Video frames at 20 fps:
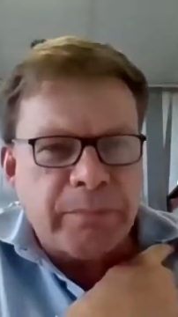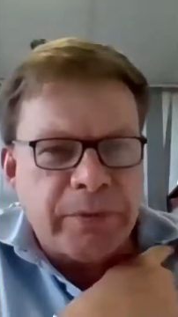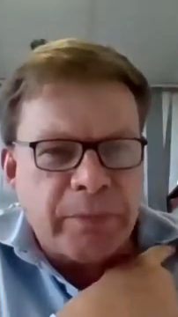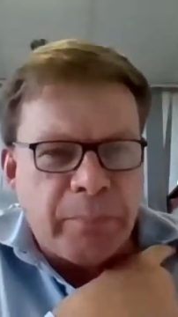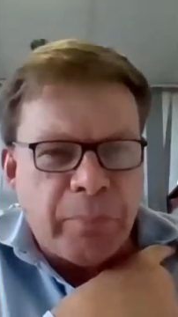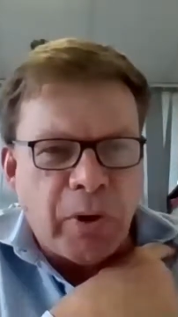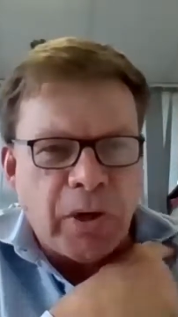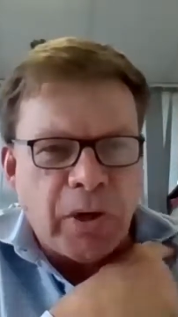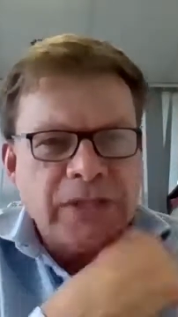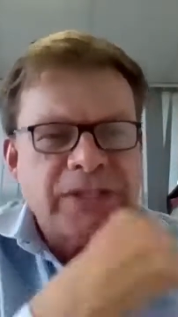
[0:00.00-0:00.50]

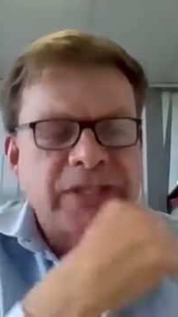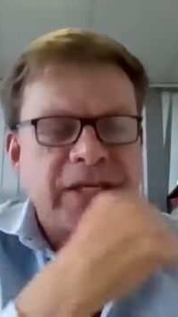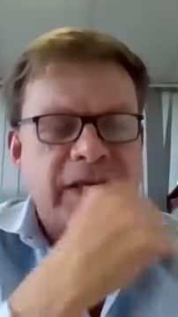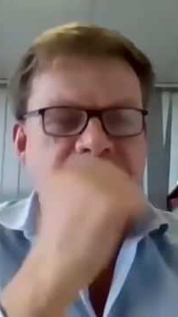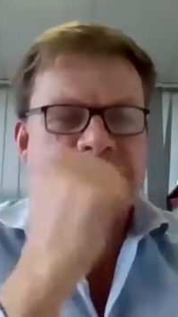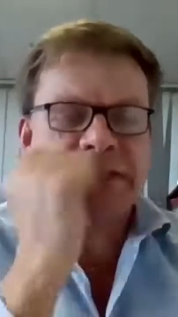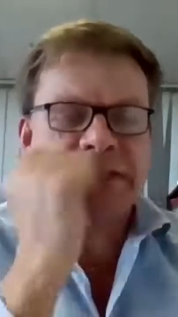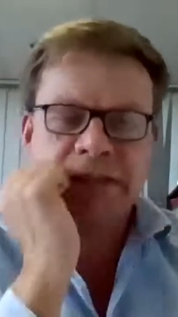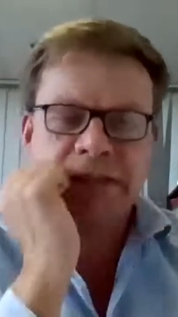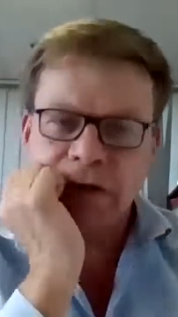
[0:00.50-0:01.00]

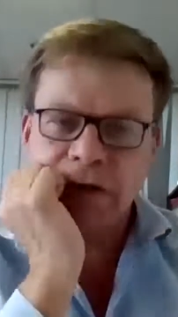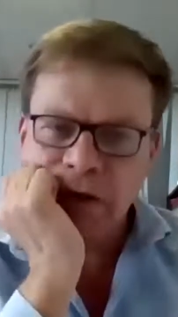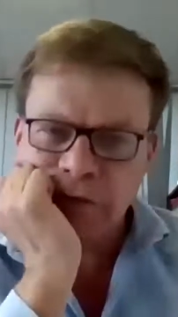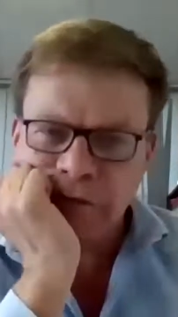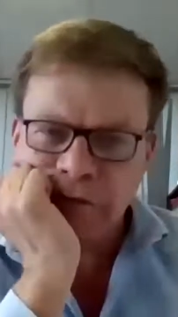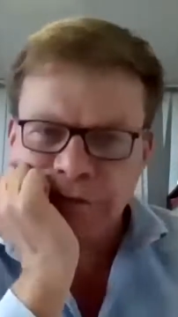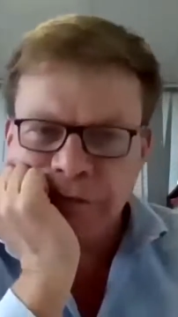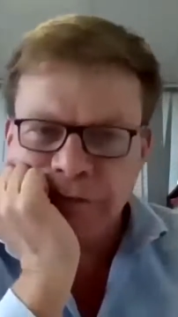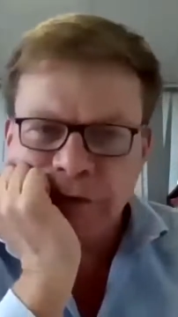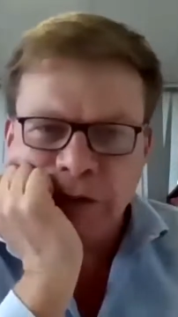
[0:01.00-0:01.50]
politics
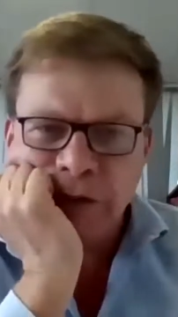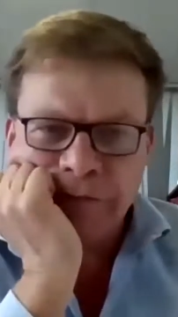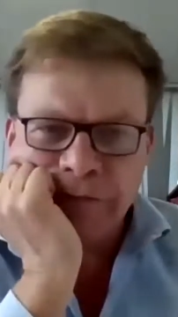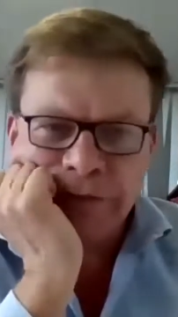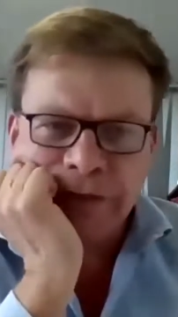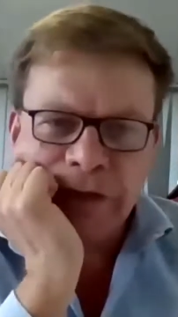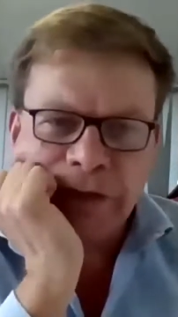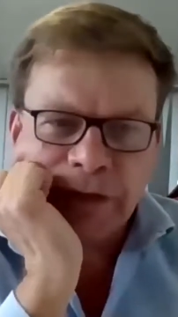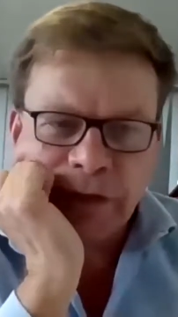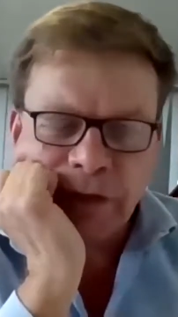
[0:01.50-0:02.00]
of
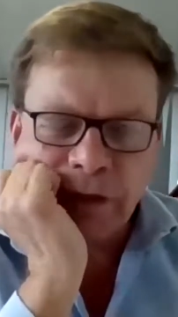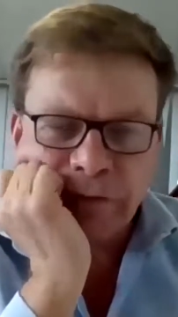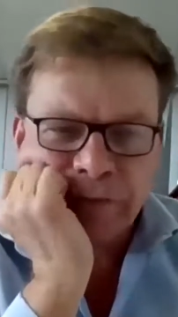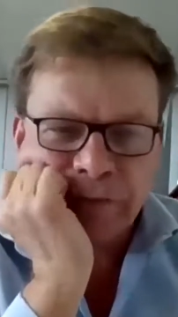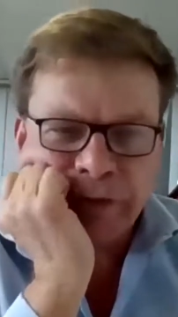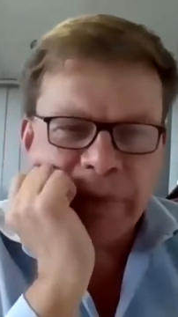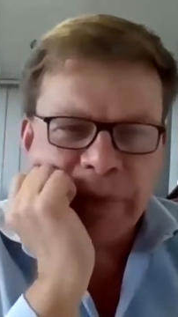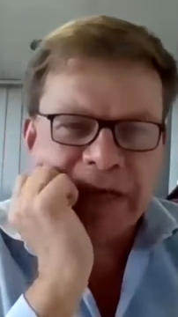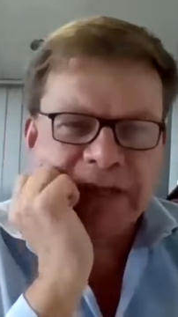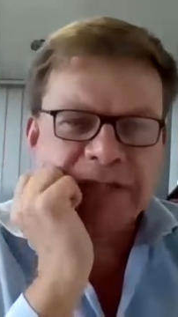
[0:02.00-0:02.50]

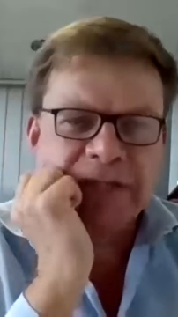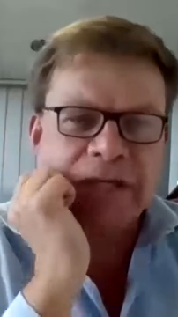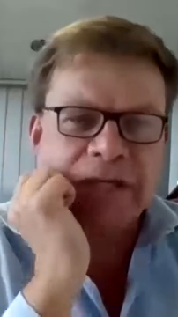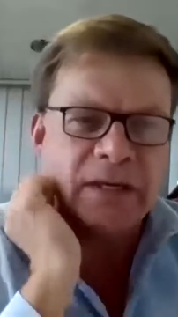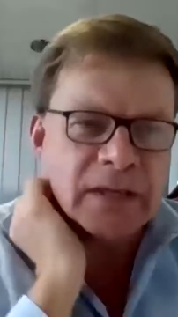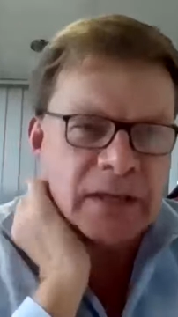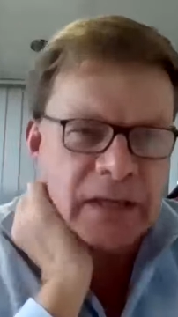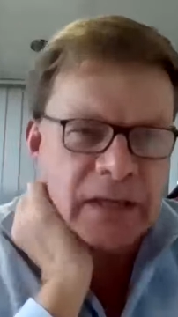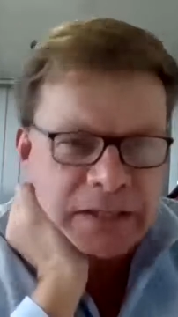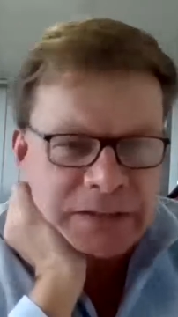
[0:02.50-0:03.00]
the
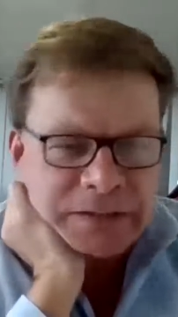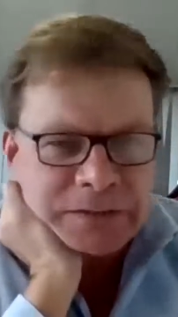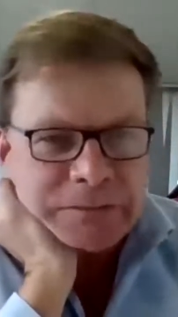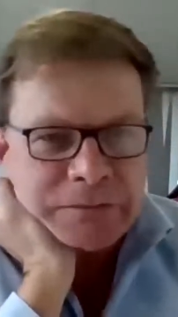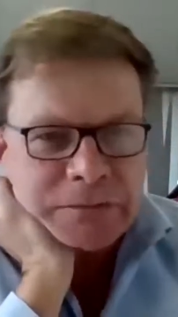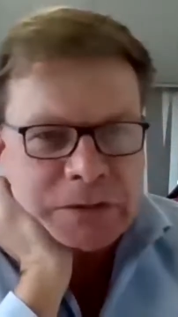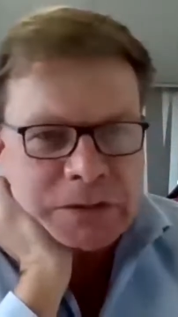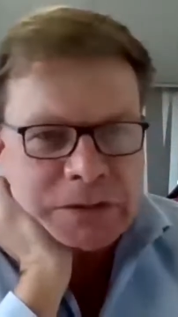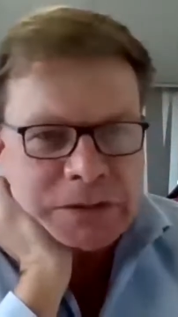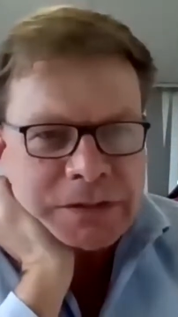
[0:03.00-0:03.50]
matter and
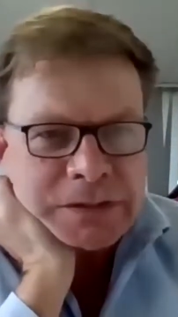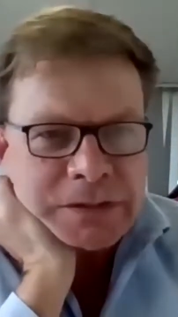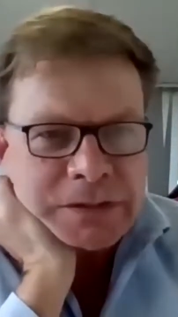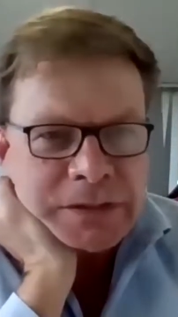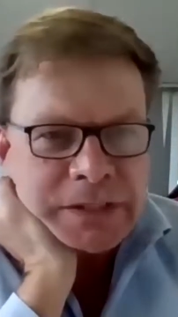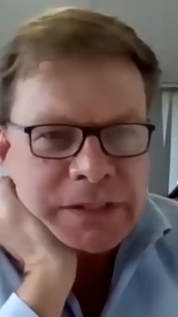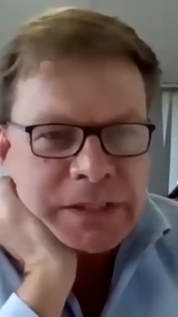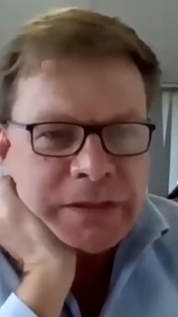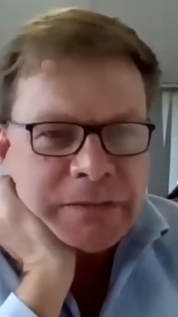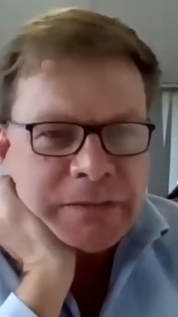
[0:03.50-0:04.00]

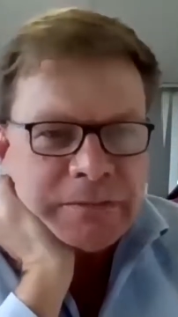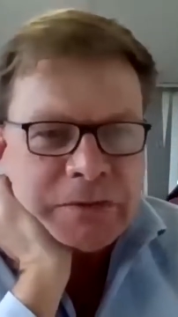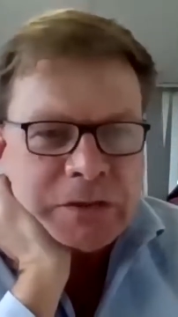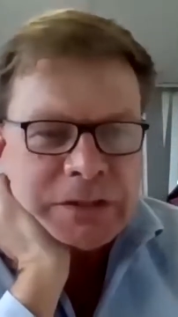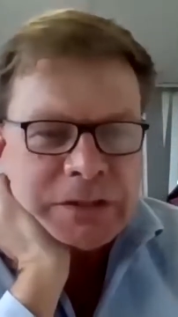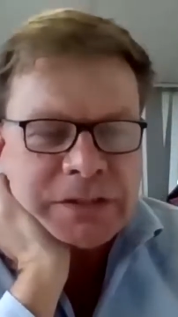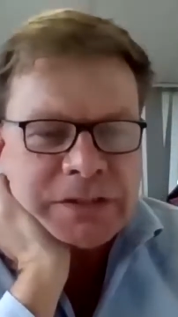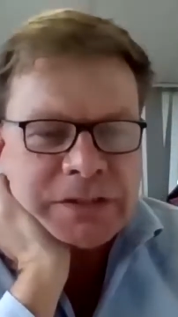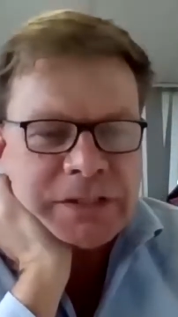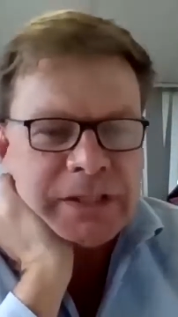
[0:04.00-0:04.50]
versus
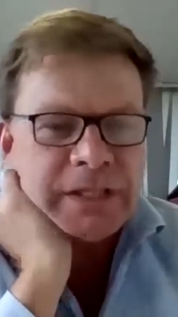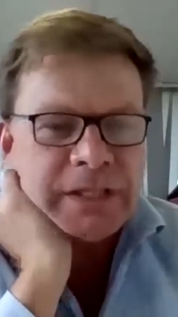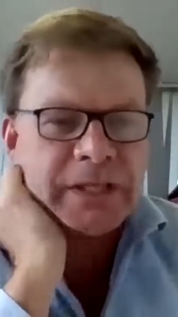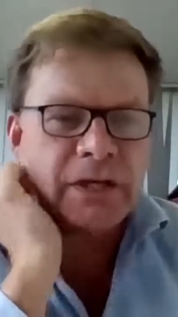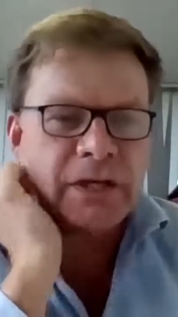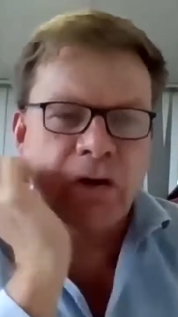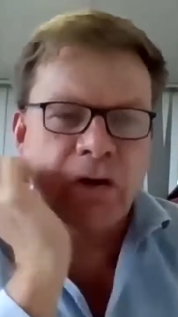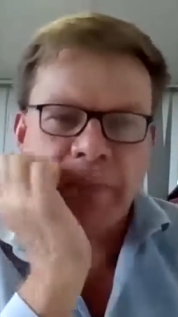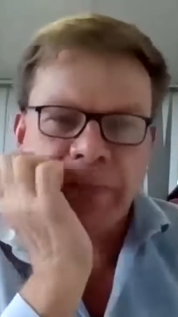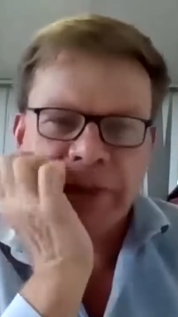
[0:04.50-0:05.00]
the
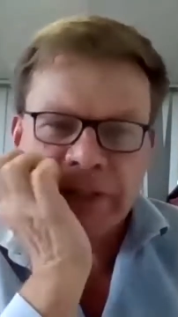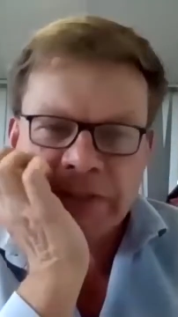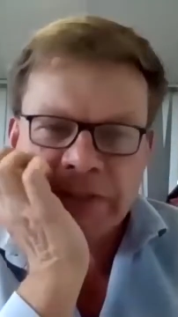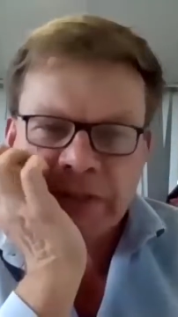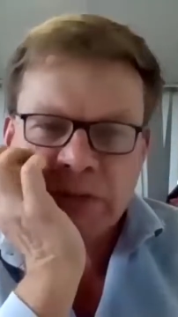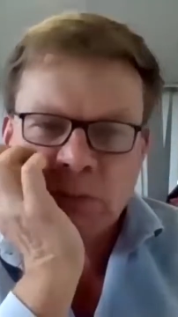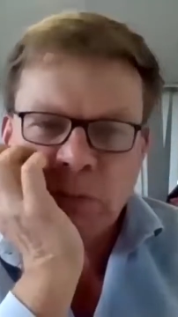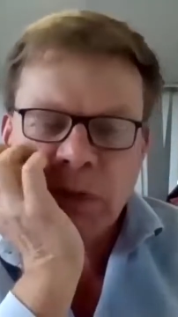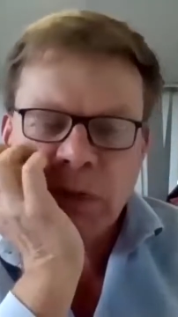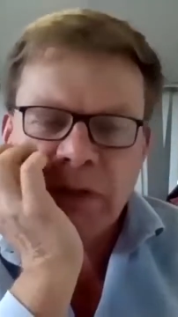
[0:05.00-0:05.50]
economics
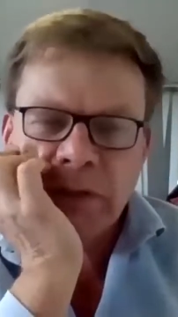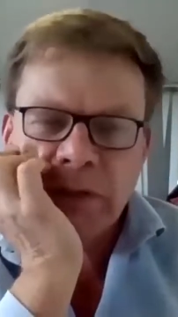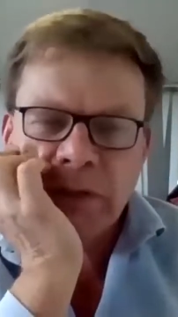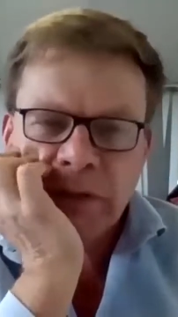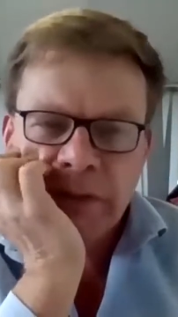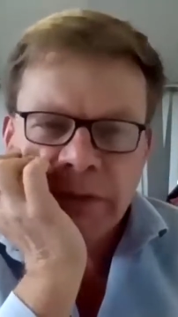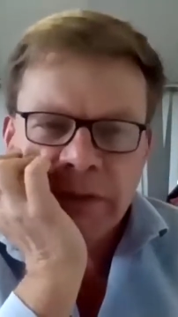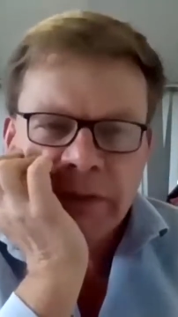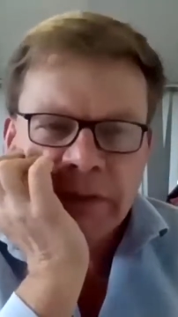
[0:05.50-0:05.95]
as well,